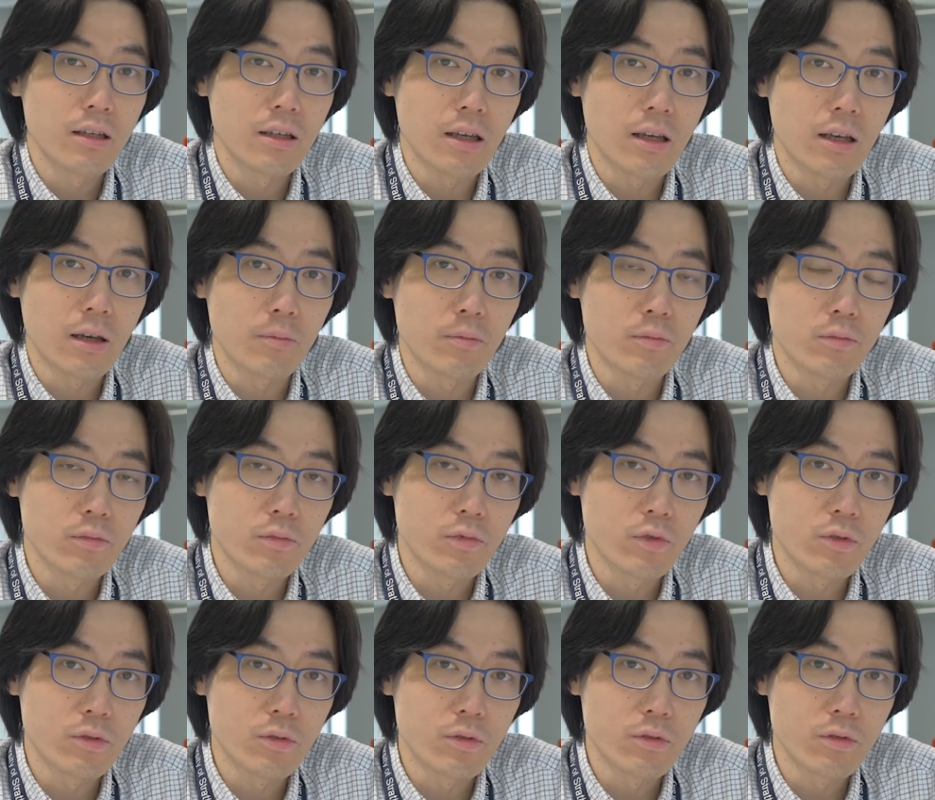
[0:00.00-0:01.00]
Um,
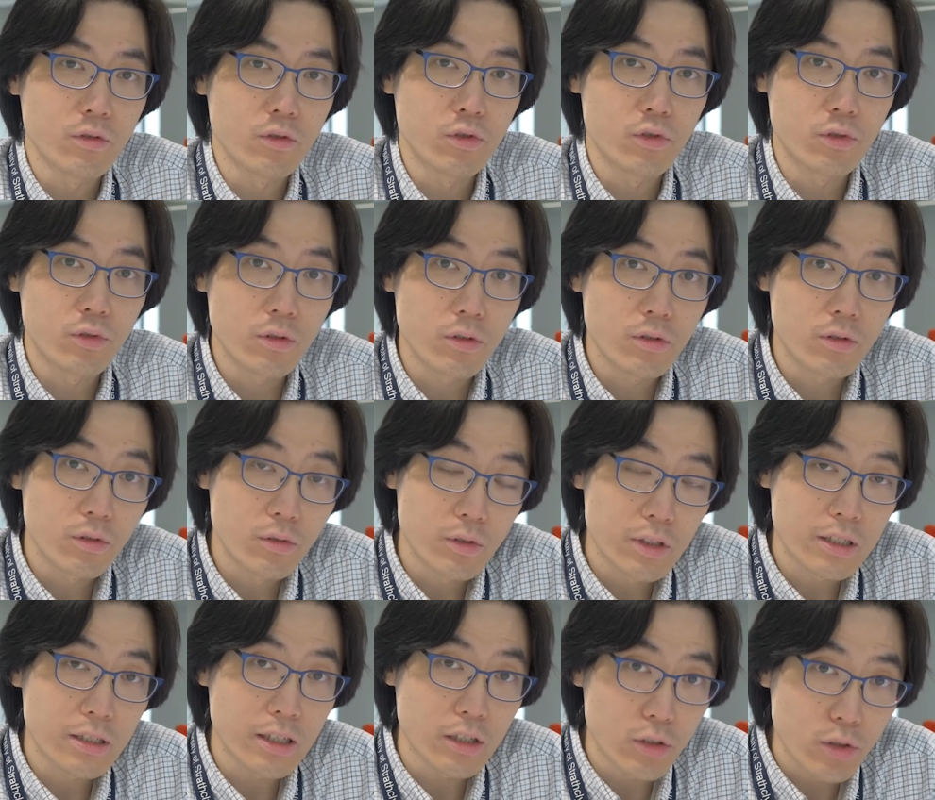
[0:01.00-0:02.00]
you should do
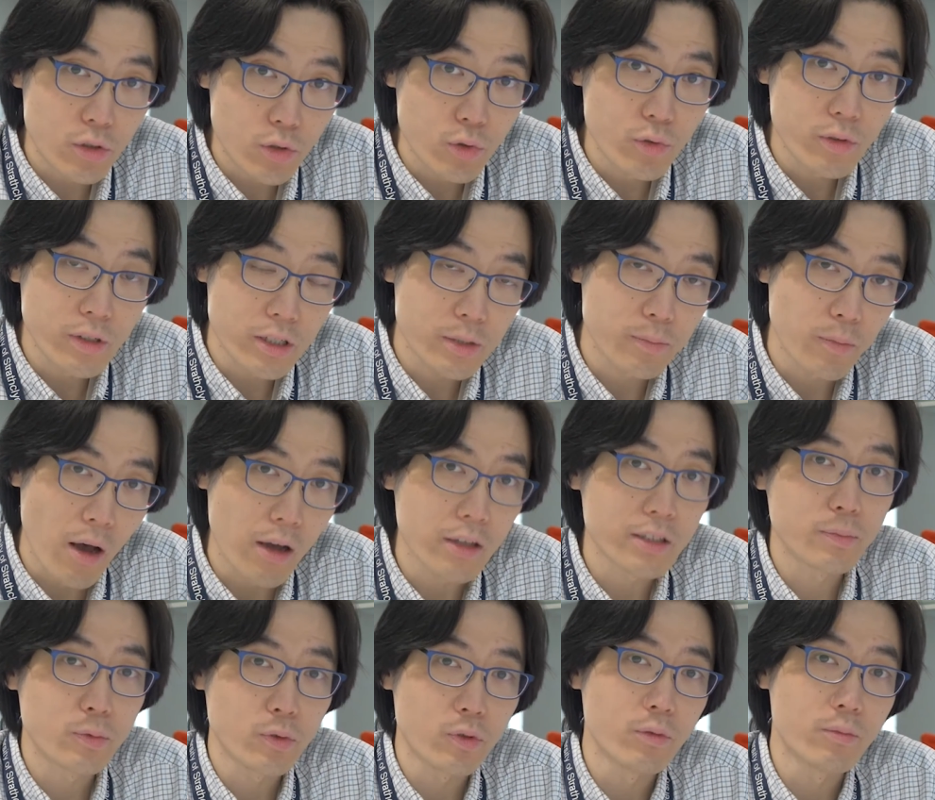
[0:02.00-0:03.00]
this as soon as
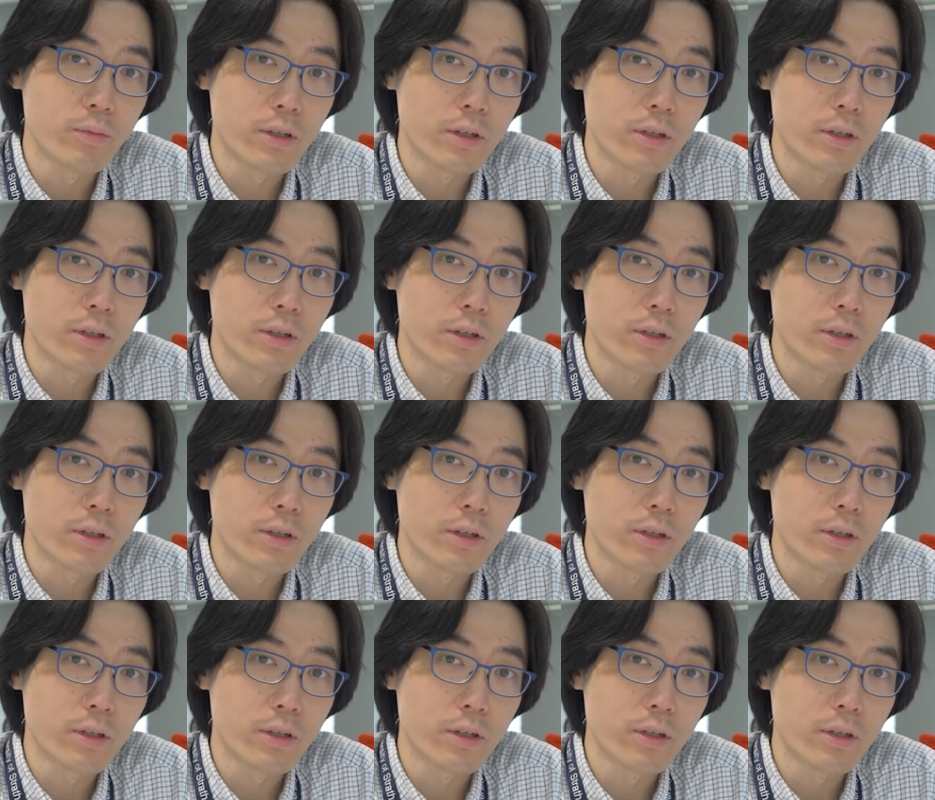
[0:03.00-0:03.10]
possible